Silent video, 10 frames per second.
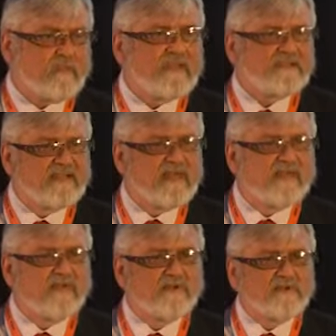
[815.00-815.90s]
It's the
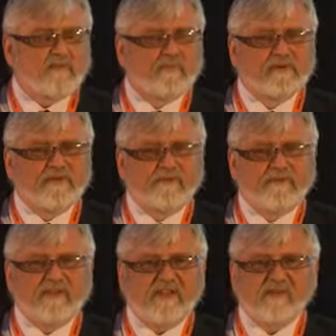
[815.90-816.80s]
area which will possibly
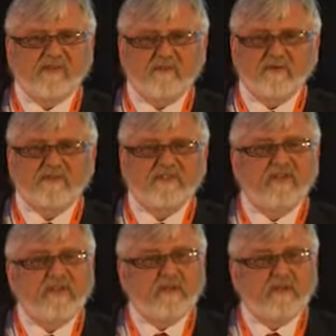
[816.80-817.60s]
change the most,